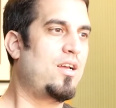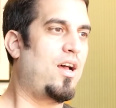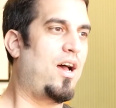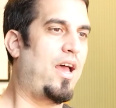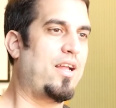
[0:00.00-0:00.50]

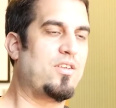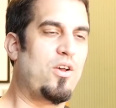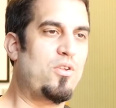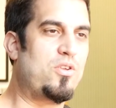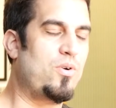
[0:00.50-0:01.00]
I had to
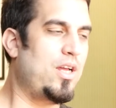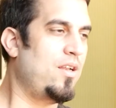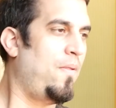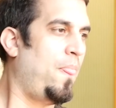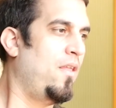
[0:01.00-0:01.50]
go do
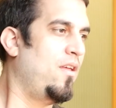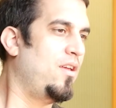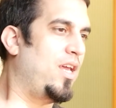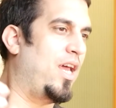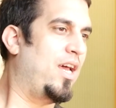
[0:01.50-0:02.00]
it,
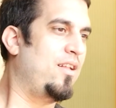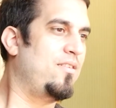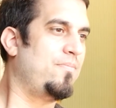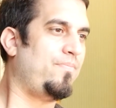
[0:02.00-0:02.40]
and